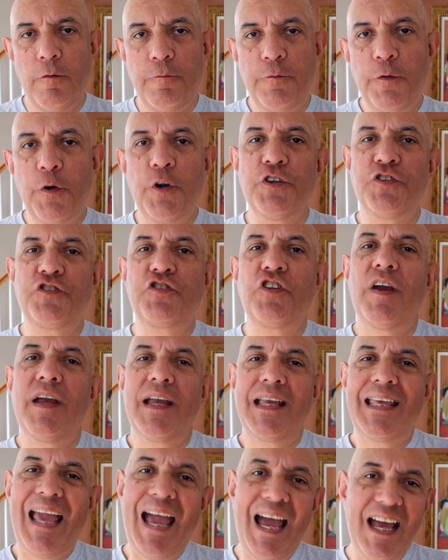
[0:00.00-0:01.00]
First,
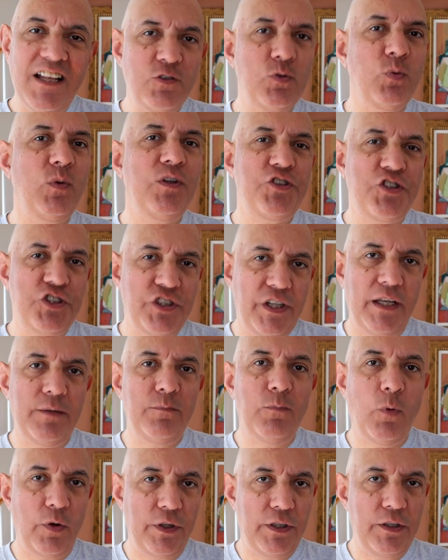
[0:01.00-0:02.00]
cats will shed
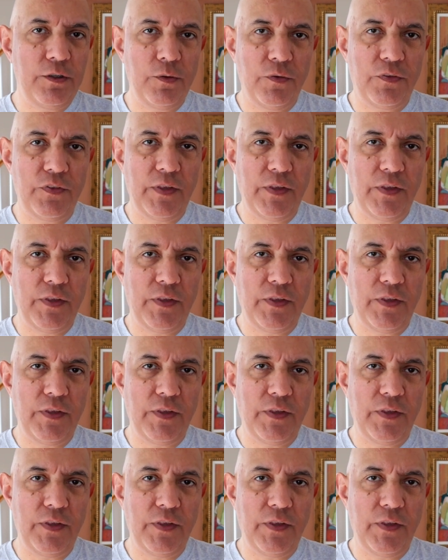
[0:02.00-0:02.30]
more than you